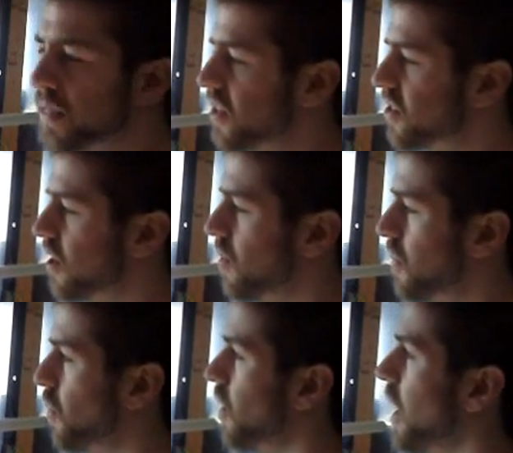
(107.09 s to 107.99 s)
this could
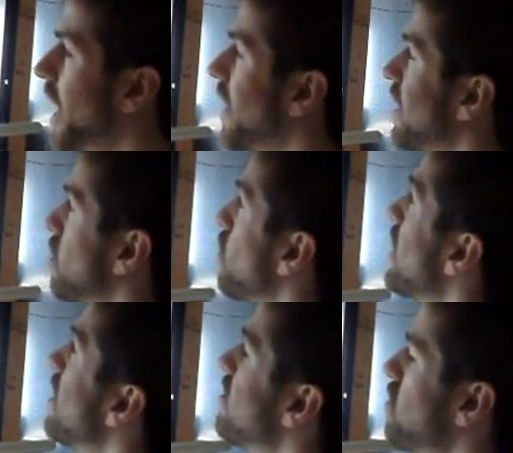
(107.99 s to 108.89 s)
be put, I like the
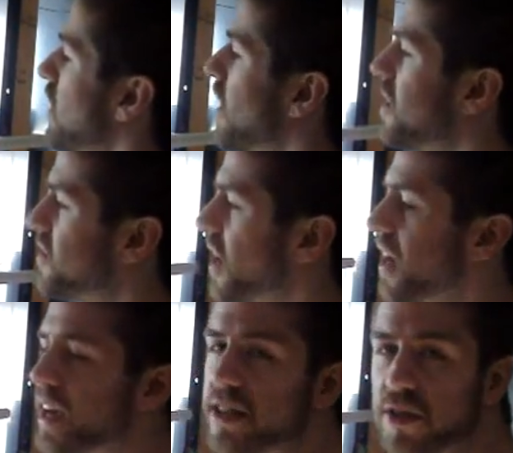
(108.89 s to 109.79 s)
rings because
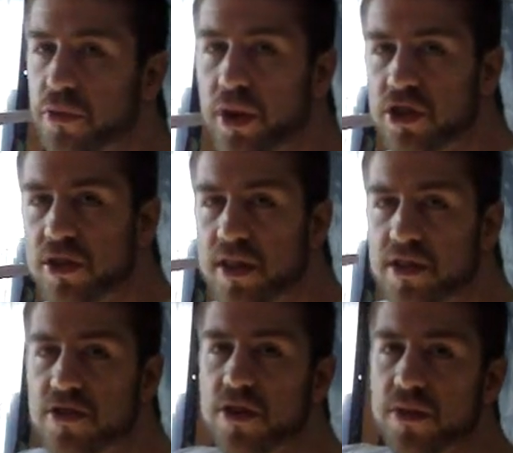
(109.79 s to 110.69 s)
it's a
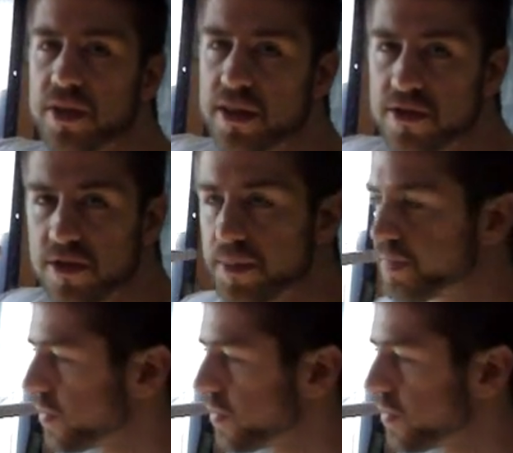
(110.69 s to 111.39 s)
frictionless surface.